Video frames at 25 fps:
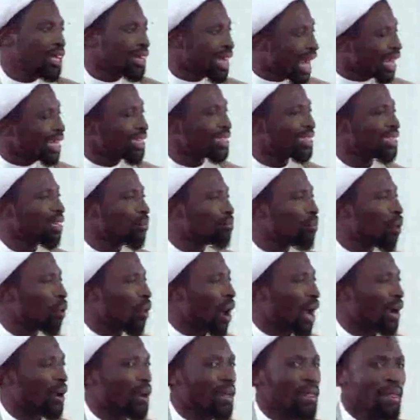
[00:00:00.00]
That is number
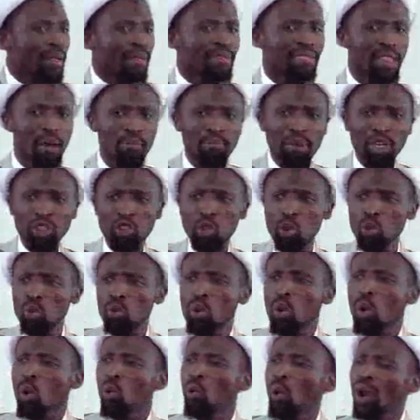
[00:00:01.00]
one. Number
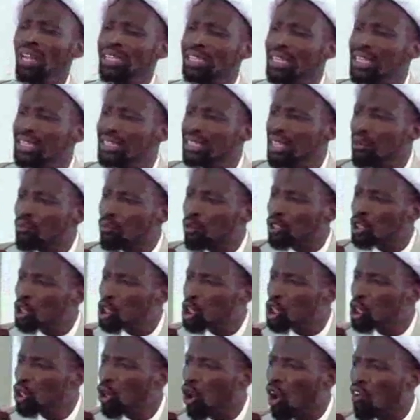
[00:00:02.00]
two, what is the
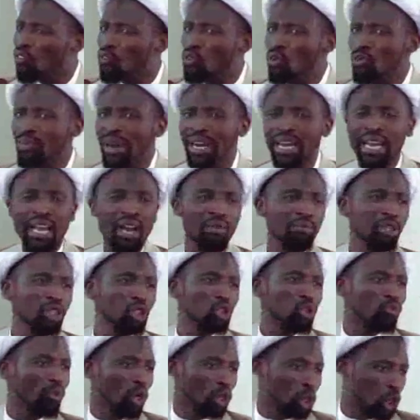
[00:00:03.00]
position of woman coming
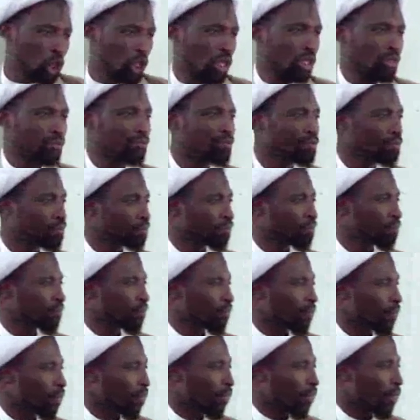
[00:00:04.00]
to mosque?
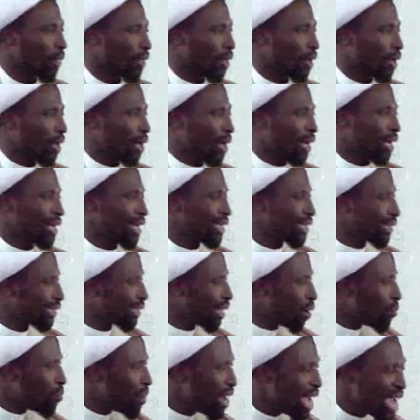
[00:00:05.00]
This is
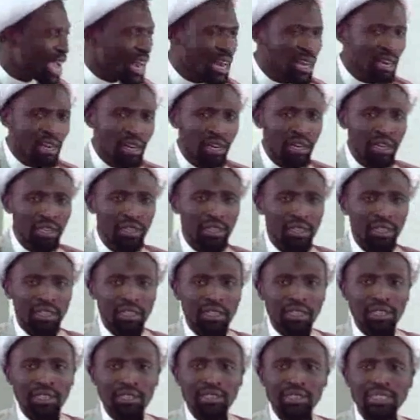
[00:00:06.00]
the
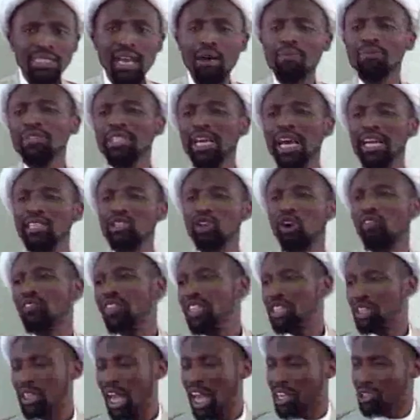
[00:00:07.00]
main subject of
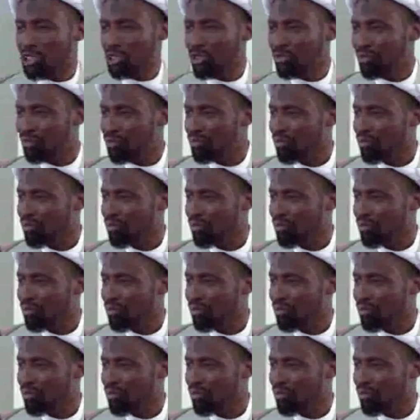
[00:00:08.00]
discussion.